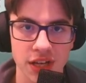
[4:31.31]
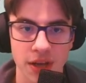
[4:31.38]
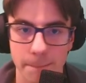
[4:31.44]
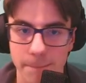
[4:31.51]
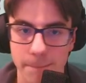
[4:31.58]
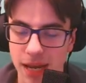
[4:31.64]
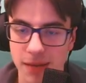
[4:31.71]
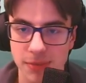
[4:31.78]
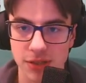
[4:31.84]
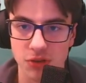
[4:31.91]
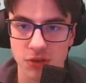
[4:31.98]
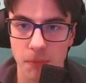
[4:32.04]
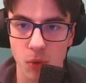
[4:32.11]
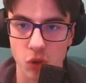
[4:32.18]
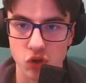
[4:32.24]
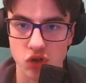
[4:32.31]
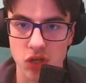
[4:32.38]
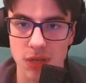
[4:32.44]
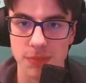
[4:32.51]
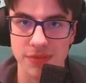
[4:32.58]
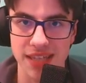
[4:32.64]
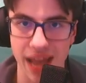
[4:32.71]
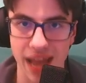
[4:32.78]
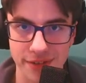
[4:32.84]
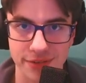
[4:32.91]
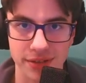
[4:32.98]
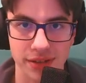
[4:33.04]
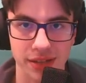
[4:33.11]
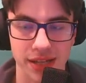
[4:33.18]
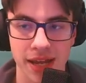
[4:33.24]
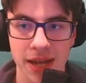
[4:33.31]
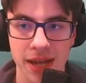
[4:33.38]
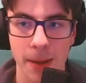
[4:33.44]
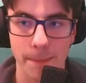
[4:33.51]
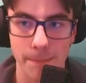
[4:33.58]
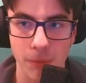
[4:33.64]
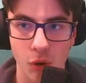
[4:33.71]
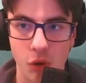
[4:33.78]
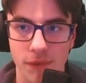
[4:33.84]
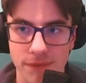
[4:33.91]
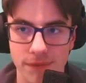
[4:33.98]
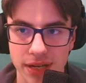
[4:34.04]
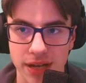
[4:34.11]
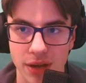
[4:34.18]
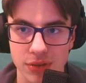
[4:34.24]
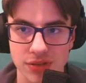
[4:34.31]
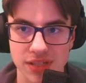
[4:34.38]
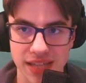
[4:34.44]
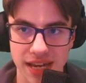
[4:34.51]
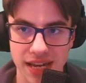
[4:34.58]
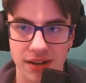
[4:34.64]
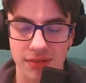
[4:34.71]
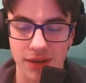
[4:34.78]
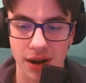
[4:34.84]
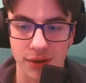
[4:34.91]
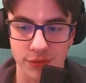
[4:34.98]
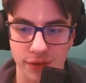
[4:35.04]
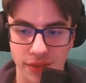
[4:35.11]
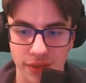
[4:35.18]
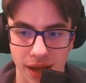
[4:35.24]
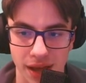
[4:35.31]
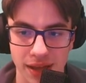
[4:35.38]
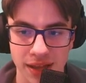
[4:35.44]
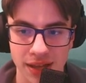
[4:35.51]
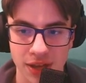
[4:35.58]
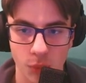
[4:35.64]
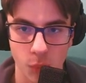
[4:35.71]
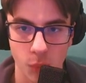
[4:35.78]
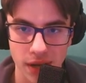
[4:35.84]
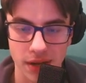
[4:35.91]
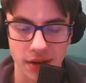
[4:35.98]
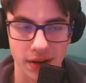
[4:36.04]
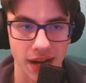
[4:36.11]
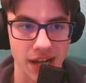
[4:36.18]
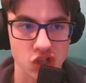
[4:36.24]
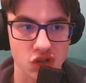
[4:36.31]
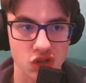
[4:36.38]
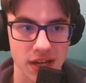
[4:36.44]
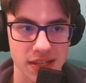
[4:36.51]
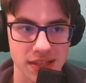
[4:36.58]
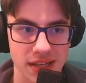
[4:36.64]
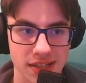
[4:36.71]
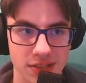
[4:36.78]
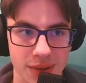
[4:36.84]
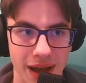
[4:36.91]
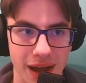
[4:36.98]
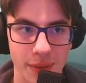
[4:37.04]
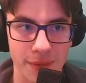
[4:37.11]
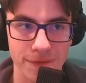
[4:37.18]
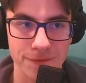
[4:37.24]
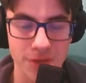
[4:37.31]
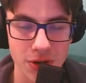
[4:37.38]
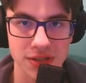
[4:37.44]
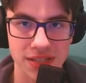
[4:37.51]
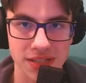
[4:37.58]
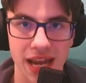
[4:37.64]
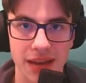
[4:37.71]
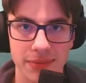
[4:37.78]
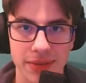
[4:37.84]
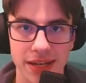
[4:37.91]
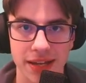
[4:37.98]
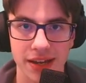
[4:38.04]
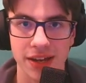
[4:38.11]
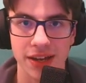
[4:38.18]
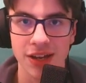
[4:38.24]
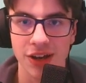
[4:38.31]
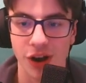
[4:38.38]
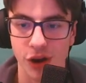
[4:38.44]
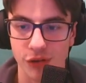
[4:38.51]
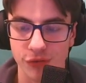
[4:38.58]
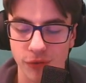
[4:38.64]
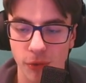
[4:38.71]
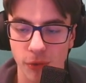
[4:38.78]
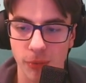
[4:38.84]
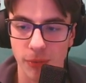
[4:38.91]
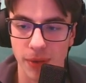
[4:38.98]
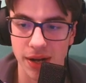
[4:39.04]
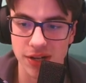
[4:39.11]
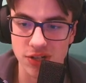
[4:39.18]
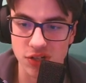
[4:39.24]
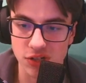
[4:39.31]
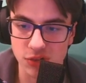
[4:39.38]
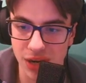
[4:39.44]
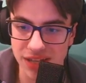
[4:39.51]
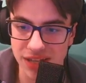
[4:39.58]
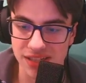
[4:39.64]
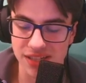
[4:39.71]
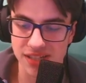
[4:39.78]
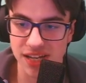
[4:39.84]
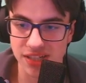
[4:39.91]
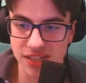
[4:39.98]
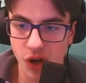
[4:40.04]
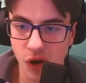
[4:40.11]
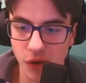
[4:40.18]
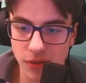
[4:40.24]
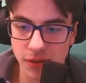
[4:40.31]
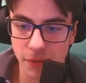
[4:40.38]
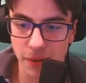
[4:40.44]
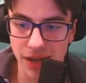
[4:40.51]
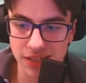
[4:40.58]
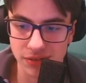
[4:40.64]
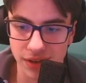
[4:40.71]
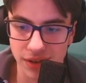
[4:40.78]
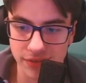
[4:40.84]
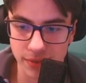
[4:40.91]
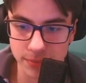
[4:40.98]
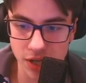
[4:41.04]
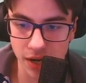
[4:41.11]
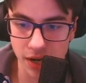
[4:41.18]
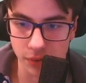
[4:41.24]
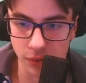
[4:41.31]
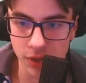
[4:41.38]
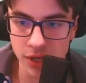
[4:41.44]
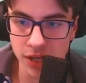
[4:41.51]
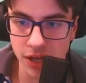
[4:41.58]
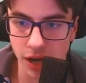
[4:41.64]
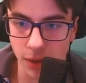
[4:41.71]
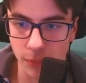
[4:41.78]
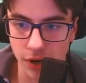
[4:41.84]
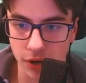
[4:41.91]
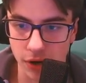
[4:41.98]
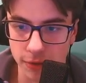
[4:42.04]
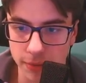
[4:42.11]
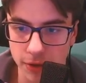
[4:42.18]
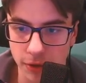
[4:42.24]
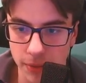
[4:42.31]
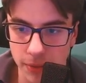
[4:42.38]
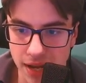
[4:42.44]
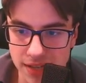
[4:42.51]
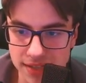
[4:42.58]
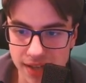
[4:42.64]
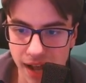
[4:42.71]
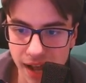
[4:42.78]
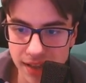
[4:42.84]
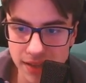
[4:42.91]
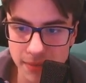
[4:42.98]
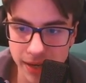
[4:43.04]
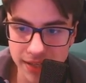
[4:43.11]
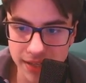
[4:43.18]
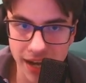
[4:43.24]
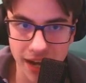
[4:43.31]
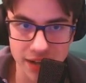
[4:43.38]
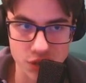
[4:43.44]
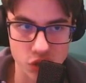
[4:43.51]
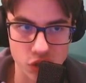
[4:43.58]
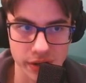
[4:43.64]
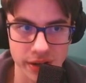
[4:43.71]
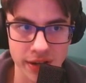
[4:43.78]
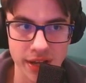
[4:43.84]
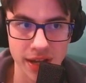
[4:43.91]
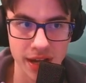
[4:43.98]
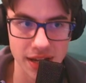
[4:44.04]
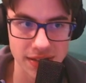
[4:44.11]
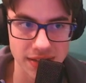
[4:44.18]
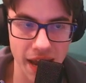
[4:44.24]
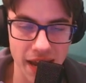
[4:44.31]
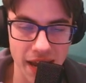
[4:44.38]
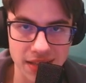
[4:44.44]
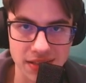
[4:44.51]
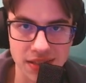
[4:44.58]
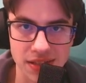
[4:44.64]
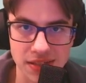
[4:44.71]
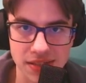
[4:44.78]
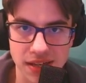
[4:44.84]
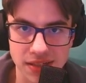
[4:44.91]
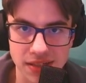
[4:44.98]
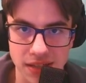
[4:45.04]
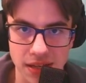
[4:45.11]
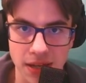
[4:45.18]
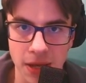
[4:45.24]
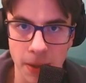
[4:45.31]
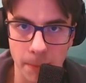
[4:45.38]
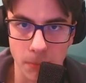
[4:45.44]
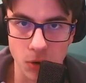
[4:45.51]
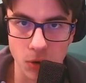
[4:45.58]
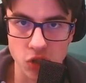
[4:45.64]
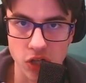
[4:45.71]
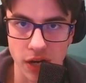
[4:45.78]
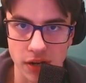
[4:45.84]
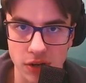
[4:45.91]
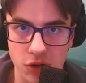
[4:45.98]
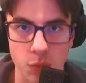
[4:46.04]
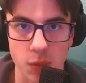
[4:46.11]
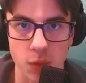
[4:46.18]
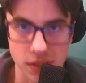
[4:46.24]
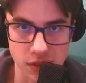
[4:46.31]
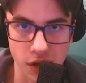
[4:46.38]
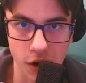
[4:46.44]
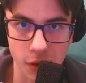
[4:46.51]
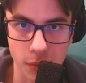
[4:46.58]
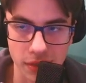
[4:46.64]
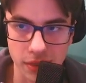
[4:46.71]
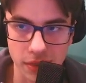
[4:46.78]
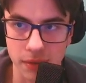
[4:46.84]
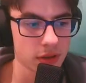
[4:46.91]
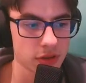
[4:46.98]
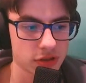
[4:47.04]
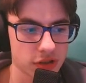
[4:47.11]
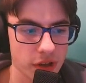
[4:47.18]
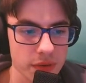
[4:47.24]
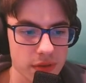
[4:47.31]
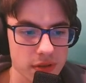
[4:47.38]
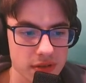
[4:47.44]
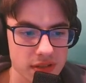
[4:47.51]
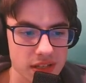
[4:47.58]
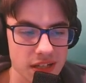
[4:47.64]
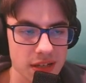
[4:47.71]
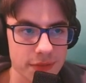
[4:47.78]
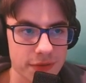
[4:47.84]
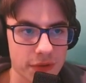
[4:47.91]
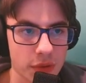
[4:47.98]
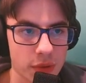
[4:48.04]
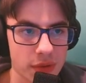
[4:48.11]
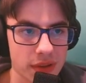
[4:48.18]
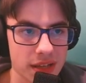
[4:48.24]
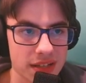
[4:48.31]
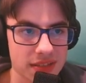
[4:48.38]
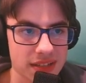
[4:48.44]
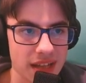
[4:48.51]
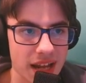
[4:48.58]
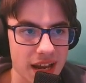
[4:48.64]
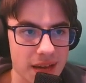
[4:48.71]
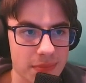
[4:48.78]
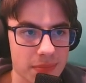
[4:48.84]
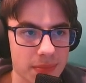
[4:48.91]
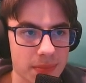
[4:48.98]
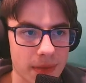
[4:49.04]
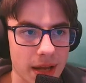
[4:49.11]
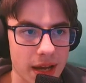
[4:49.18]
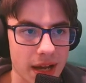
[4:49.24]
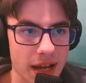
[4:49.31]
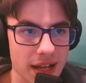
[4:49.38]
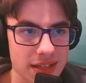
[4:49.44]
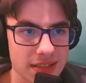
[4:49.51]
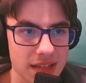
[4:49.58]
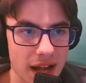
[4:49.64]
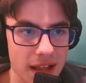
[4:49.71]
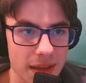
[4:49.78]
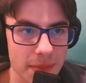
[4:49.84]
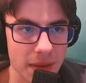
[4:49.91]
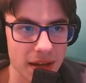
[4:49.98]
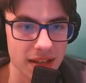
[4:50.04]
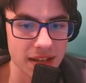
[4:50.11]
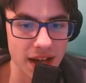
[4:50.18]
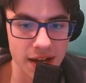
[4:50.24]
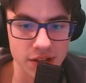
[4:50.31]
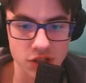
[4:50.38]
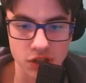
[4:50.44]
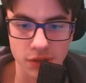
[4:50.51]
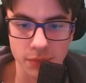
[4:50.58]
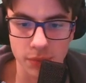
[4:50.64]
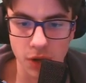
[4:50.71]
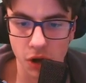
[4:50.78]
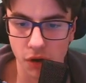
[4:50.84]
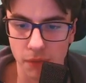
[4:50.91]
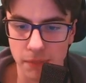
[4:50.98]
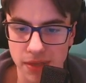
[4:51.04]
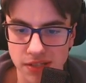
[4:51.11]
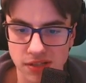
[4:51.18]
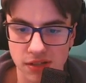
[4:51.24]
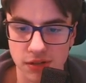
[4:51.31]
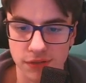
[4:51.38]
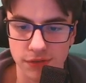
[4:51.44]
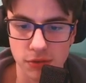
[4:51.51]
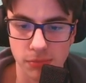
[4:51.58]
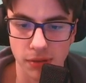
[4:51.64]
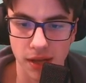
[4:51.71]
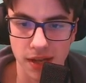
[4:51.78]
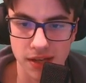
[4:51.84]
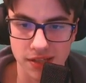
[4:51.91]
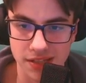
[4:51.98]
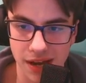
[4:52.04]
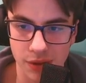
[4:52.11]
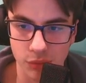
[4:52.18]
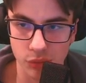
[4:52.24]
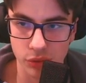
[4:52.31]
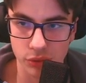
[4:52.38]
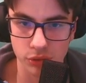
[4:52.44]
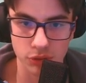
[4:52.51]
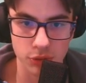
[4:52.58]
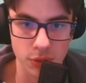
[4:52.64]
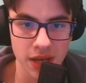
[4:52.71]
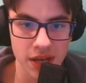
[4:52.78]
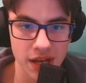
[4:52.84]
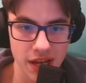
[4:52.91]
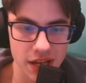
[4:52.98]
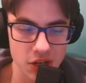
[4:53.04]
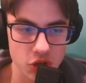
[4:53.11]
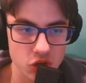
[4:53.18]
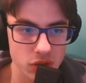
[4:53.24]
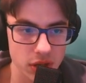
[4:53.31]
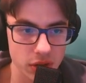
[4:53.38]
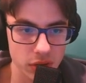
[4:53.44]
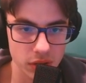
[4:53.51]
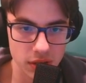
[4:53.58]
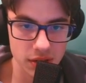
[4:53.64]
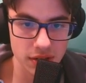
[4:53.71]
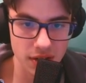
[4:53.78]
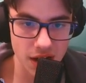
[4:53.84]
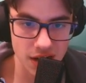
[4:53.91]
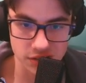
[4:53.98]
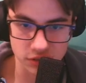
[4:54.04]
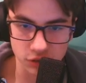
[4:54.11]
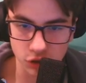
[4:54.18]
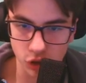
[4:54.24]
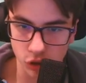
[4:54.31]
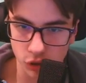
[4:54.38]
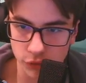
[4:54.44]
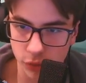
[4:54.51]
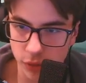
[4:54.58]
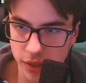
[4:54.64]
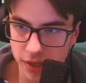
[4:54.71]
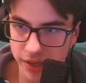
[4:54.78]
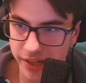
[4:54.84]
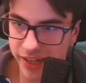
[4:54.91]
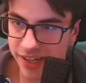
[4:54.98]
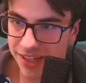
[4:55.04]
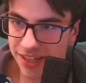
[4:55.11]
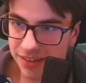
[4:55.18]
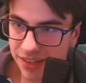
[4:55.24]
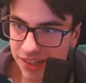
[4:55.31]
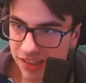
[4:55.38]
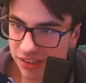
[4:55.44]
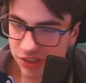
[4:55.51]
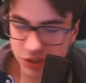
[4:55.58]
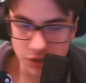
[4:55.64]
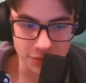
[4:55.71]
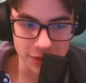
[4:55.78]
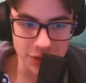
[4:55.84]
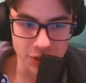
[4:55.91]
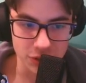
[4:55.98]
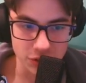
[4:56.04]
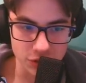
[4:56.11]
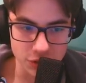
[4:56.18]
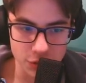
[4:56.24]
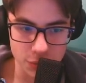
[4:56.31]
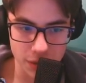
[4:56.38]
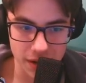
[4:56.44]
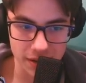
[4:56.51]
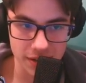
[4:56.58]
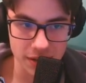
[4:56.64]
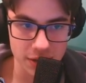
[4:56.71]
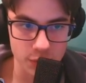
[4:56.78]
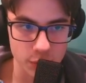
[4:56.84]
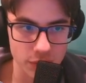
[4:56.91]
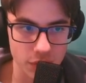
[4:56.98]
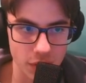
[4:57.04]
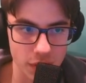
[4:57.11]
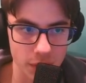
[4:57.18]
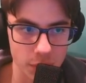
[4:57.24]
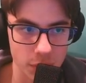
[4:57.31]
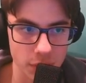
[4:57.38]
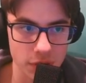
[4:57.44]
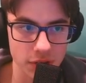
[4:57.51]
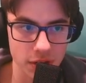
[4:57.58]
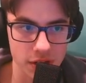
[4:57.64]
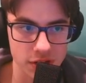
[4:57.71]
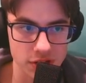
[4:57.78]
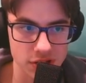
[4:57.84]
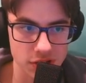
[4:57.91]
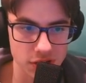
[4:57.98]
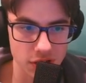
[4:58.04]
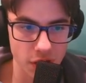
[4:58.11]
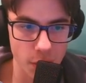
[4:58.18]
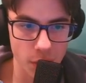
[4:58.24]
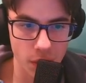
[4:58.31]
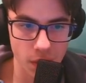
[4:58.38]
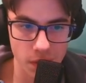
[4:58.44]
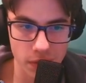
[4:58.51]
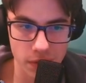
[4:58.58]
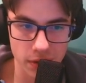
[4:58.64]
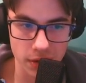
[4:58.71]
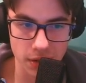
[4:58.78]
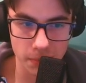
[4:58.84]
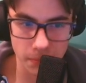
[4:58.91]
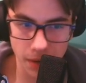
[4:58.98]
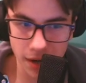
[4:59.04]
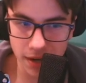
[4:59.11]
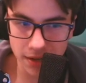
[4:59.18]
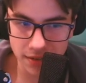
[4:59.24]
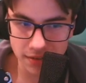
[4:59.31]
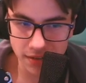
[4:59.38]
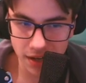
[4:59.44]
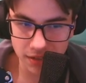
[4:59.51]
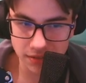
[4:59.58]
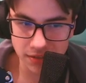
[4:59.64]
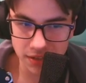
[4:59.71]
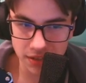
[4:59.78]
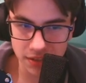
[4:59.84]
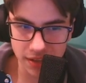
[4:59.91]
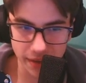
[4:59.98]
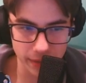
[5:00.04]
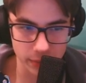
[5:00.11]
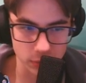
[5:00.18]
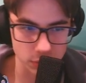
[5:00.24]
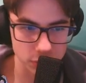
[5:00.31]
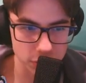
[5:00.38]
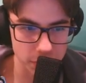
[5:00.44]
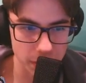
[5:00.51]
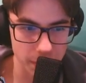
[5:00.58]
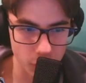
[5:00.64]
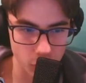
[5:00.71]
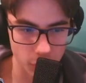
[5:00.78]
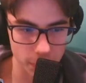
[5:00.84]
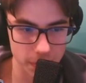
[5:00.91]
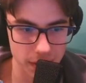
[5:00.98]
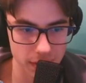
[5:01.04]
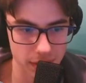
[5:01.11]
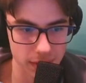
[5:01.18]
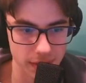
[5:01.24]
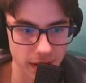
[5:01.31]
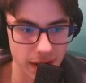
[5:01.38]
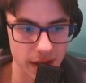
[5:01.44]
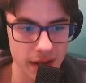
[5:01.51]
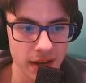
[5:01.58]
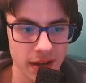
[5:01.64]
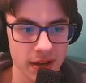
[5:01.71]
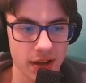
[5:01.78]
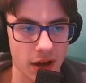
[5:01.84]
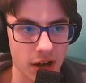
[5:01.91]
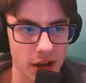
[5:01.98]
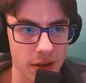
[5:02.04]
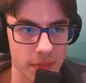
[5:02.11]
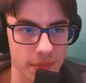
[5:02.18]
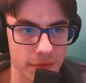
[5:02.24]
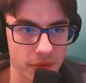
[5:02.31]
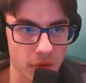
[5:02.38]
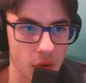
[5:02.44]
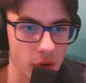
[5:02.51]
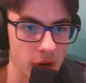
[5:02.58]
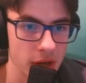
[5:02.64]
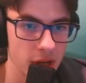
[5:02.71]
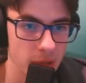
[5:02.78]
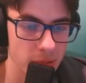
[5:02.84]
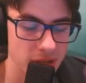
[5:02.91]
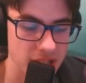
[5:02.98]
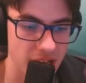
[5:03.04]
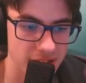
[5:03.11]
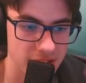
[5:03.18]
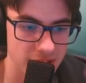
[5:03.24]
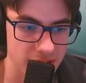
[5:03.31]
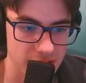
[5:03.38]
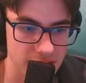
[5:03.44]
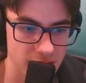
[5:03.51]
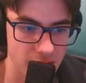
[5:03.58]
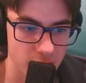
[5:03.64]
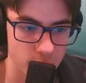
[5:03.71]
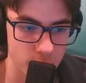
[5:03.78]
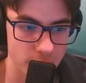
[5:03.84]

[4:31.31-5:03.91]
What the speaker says: Maybe some more streams, definitely more videos. Stick around for that. We're going to get straight into it. Our first game here on Football Manager 26 on the Matov FM channel, and we are coming up against Alemannia Aachen. It's 1860 Munchen who we start with. So the team for this game, against Alemannia Aachen. We are missing a few players out through injury, looking nice and colourful here. This new UI we're gonna go on the combined tactic. Yeah, that looks a bit more appealing there for presenting this lineup.